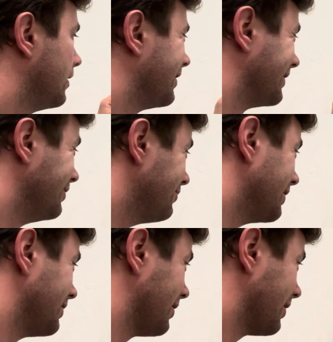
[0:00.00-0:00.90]
you
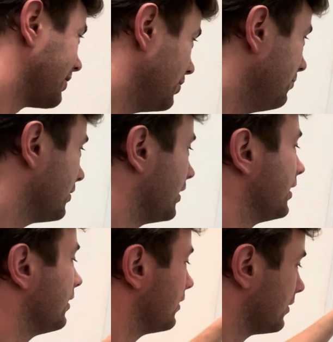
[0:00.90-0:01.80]
can accumulate
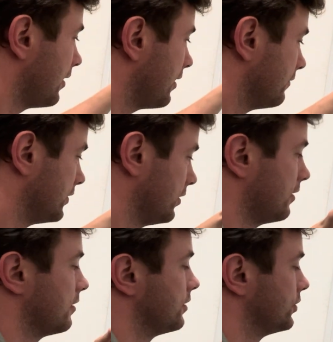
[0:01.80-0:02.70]
a lot of
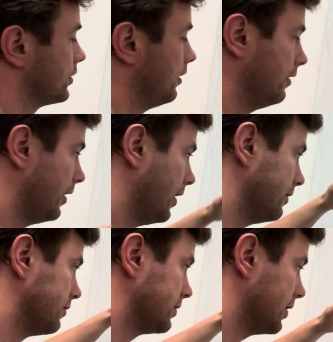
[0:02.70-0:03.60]
charge on
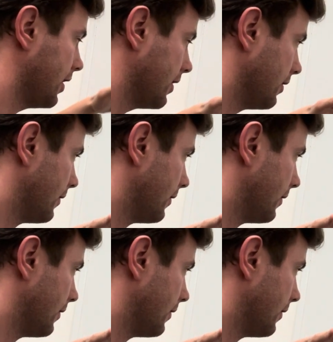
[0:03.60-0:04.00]
either side